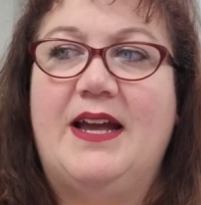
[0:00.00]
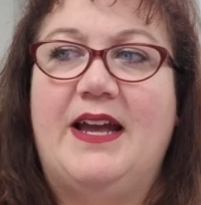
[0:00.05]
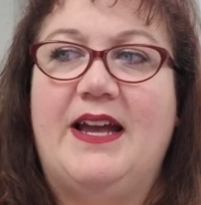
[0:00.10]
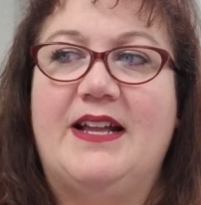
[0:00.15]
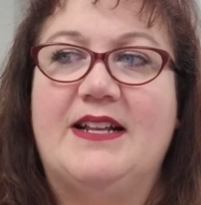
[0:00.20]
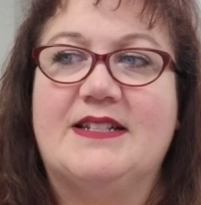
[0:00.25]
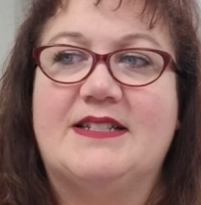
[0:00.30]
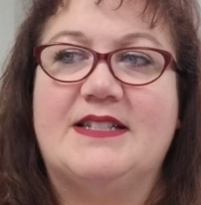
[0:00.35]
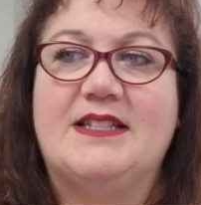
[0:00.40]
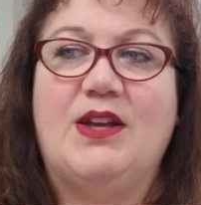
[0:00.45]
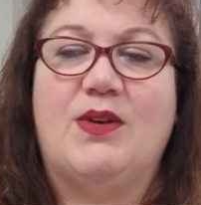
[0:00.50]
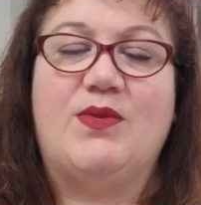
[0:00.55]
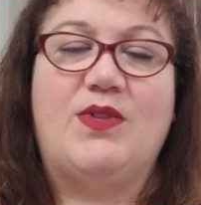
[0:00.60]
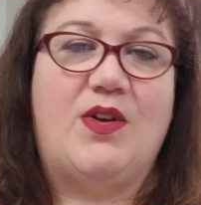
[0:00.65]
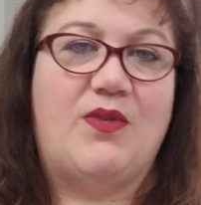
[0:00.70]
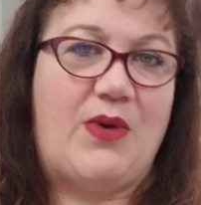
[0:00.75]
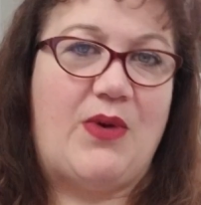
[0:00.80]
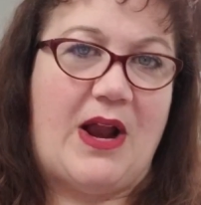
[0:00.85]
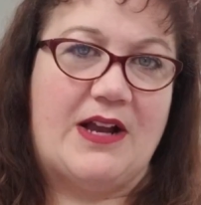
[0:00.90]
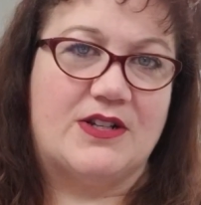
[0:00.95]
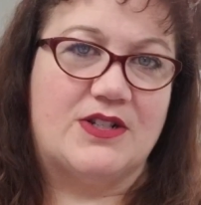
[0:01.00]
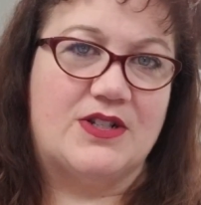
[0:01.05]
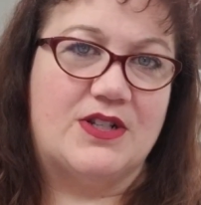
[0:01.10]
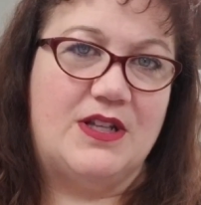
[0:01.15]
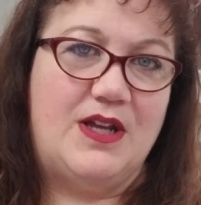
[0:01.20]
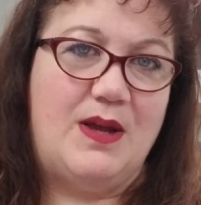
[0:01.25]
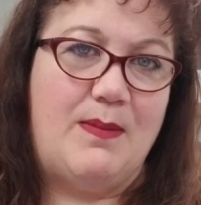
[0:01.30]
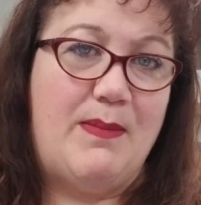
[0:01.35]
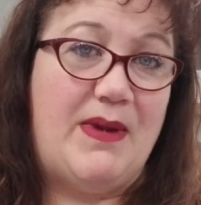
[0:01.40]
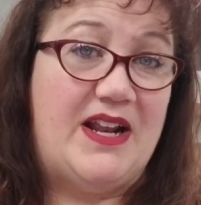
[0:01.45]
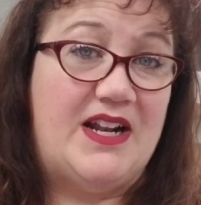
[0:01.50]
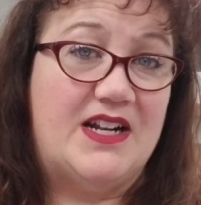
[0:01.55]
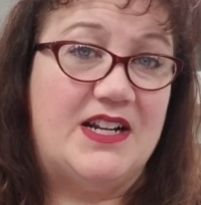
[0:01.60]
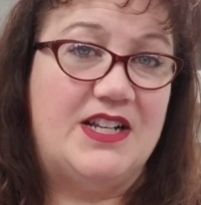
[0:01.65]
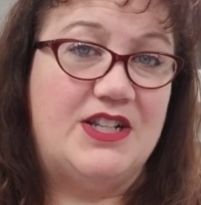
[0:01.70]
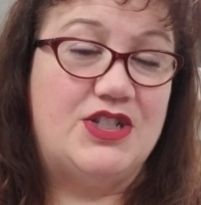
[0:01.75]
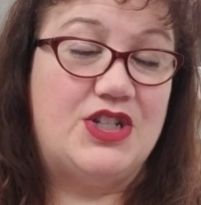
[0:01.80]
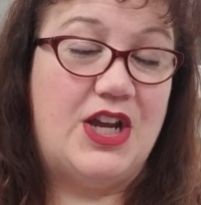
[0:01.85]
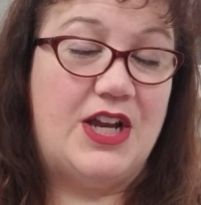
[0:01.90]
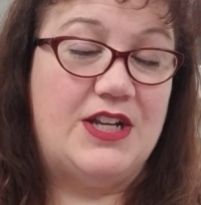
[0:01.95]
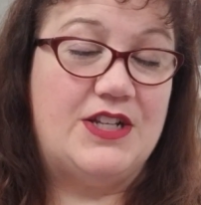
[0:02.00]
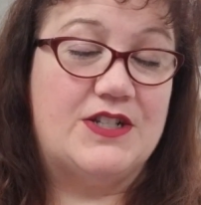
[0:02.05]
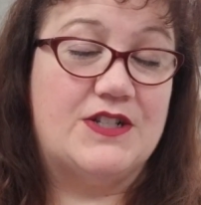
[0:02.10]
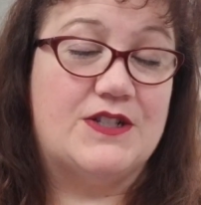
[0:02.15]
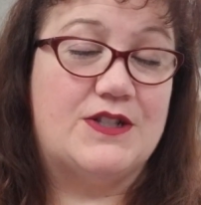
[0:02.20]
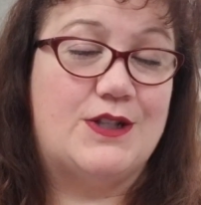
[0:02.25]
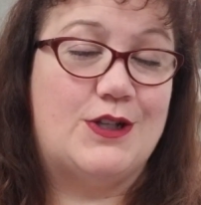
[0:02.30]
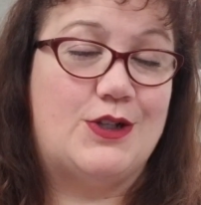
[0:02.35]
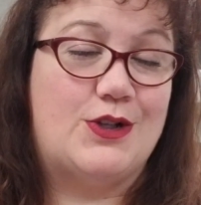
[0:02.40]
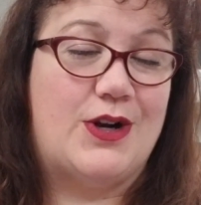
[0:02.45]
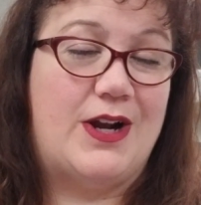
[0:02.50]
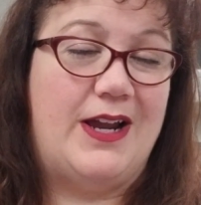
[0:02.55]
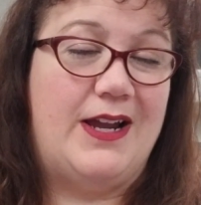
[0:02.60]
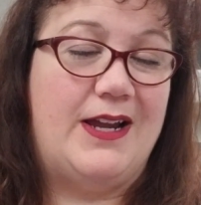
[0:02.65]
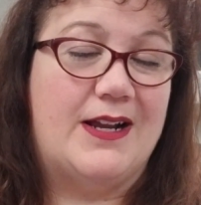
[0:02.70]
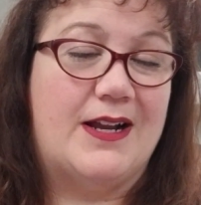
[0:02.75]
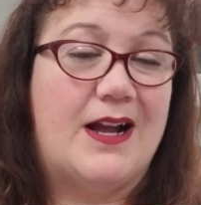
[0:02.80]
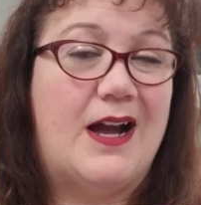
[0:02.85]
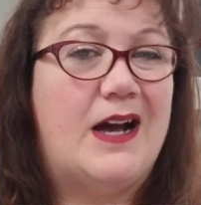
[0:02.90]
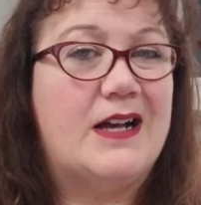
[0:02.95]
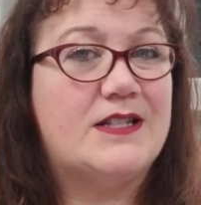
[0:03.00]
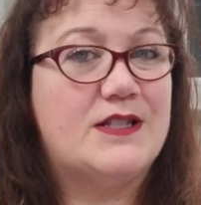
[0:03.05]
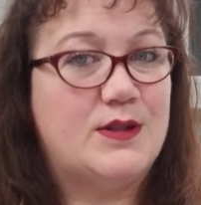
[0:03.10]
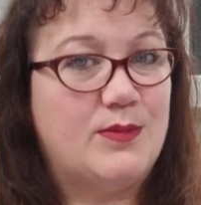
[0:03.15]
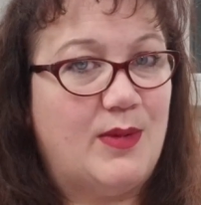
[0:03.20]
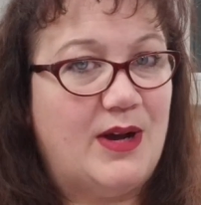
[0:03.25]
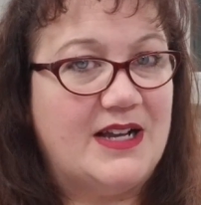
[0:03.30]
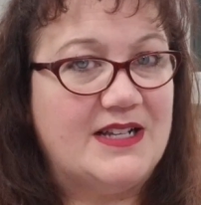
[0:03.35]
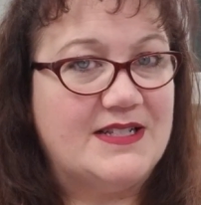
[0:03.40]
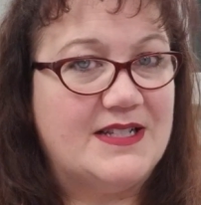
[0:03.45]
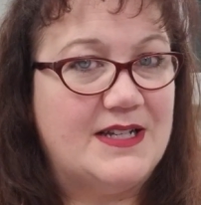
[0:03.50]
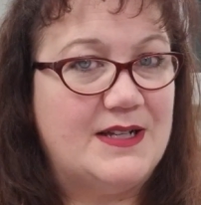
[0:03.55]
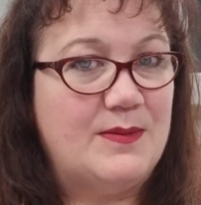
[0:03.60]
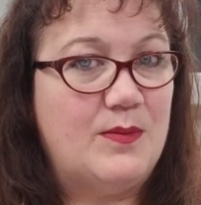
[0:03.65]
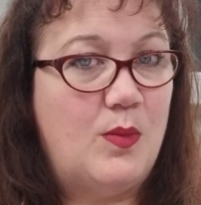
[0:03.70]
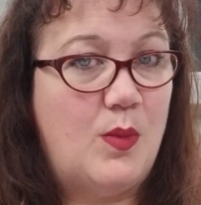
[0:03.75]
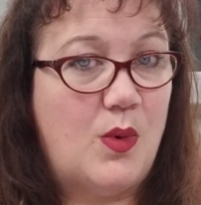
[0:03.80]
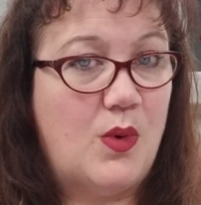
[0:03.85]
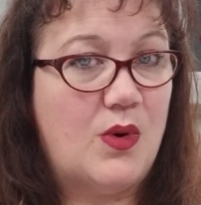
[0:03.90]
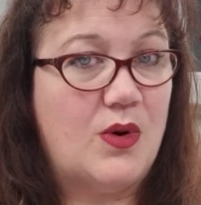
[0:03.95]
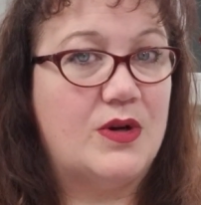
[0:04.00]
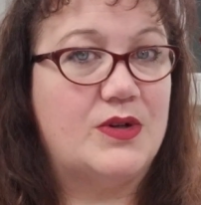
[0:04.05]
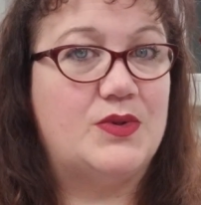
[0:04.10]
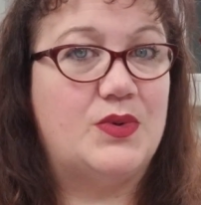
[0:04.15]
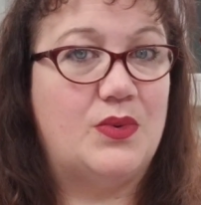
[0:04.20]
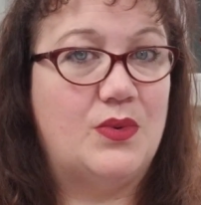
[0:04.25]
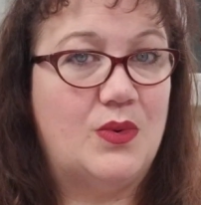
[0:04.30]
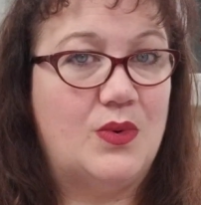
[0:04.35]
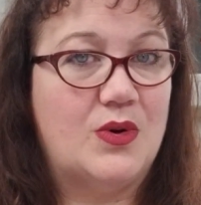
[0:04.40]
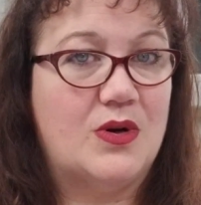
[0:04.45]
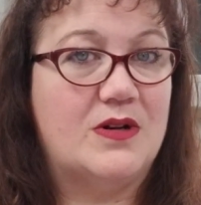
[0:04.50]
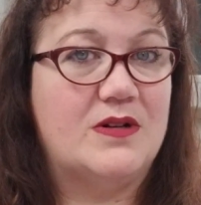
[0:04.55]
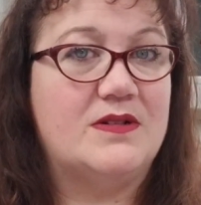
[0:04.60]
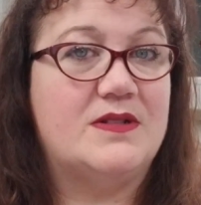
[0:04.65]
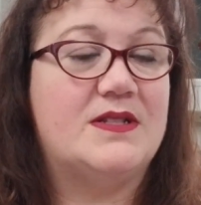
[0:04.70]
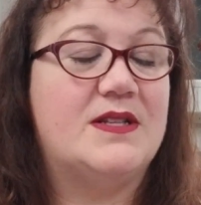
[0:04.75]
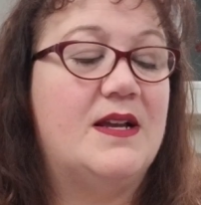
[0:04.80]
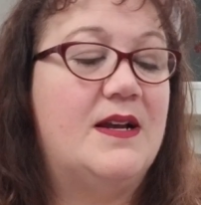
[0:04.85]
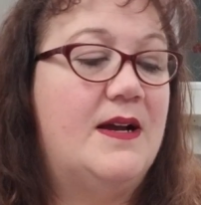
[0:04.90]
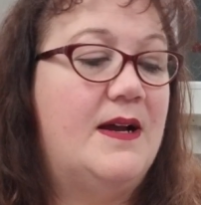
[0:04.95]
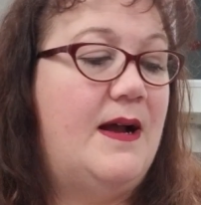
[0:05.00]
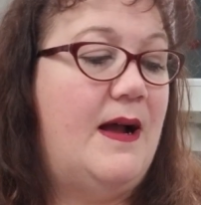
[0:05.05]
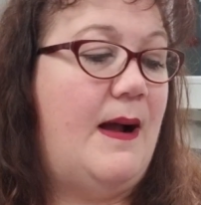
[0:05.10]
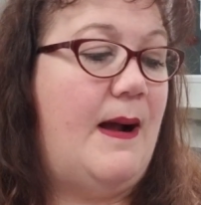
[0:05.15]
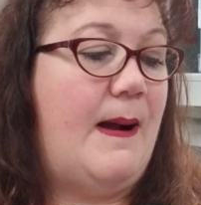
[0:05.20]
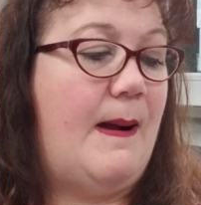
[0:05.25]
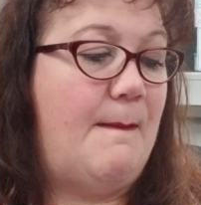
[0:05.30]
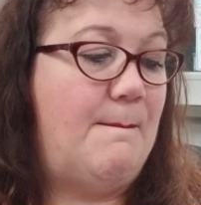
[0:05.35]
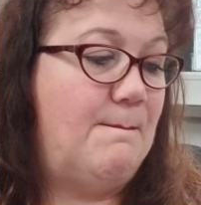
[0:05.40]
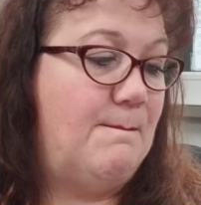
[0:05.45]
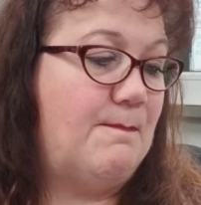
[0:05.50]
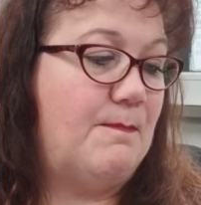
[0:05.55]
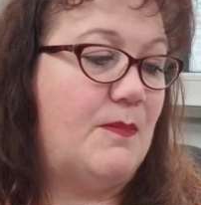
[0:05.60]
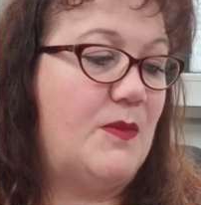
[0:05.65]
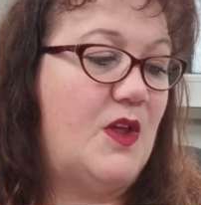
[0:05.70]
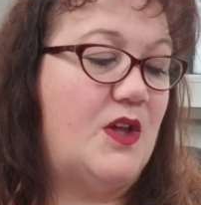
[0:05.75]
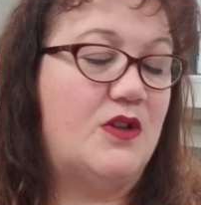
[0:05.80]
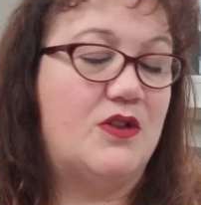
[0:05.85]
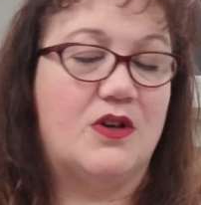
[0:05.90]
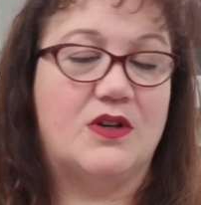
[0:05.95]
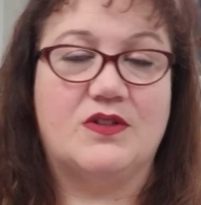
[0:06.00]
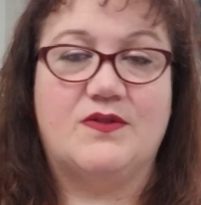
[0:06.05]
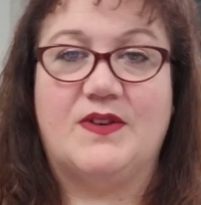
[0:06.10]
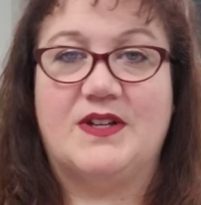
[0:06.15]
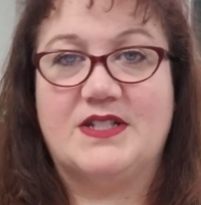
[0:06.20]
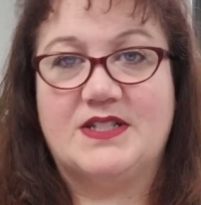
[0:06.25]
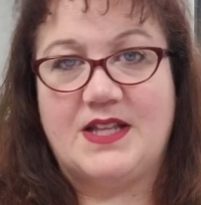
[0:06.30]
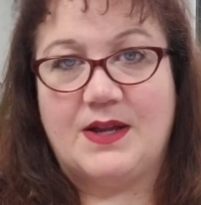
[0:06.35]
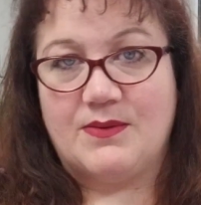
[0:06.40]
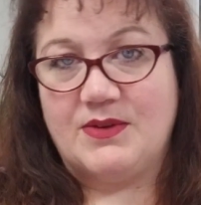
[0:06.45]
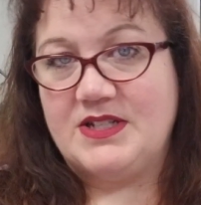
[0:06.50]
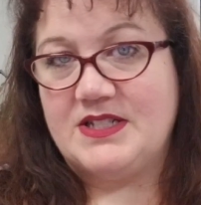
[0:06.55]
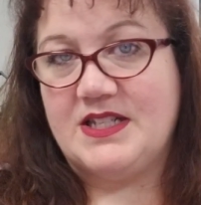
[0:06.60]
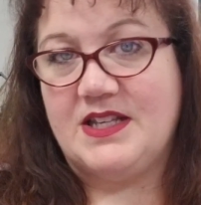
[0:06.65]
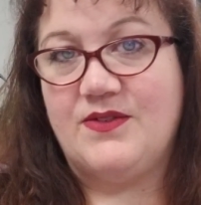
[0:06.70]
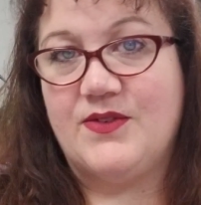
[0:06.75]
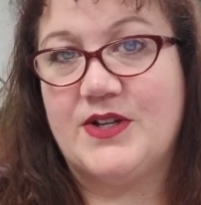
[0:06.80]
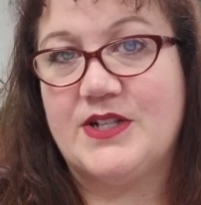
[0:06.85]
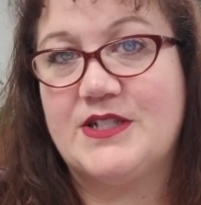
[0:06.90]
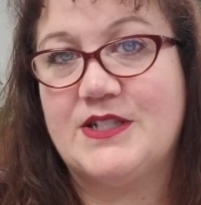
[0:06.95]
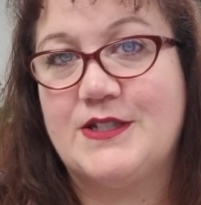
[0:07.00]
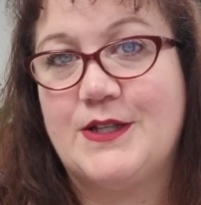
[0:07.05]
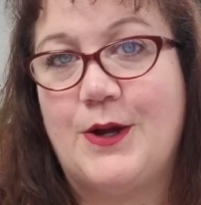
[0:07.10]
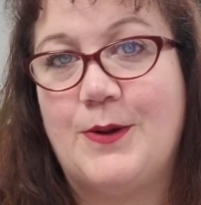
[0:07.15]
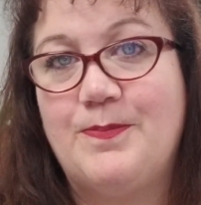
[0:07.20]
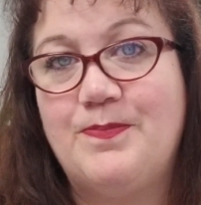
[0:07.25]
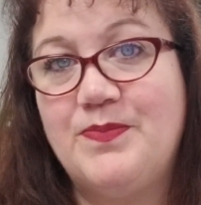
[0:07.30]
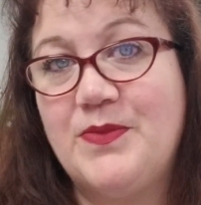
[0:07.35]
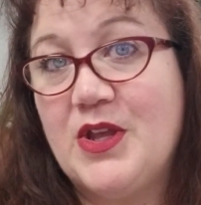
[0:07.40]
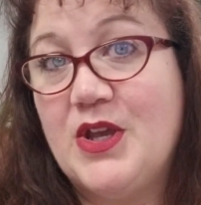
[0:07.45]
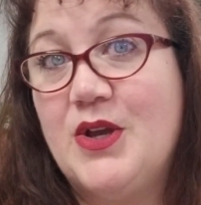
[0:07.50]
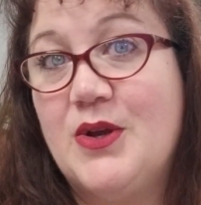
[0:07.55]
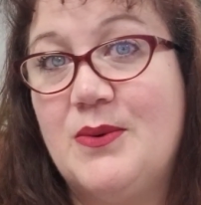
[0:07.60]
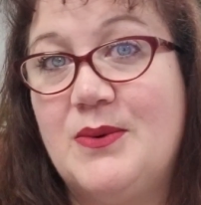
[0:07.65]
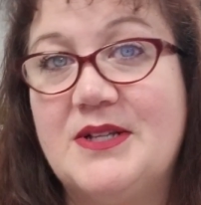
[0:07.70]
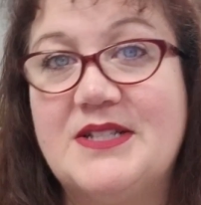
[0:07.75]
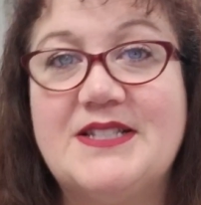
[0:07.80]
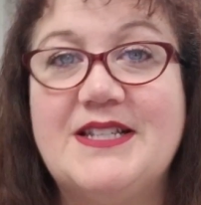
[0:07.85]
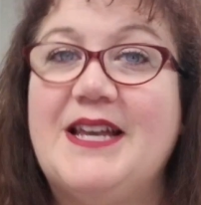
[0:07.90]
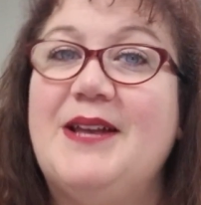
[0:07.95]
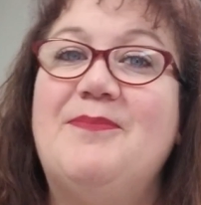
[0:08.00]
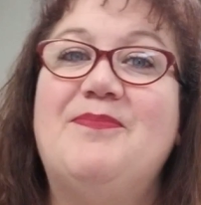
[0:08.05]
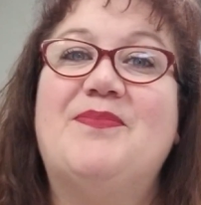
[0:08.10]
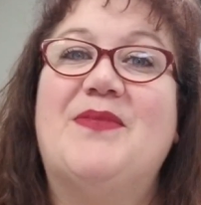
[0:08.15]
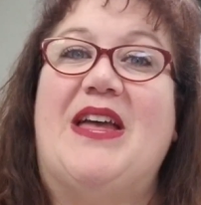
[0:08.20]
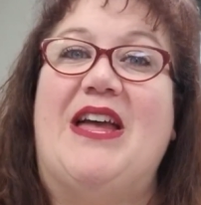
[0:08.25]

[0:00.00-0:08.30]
and see if they've ever actually made any changes to try and customize it more towards um, those of us that receive it. So we'll see.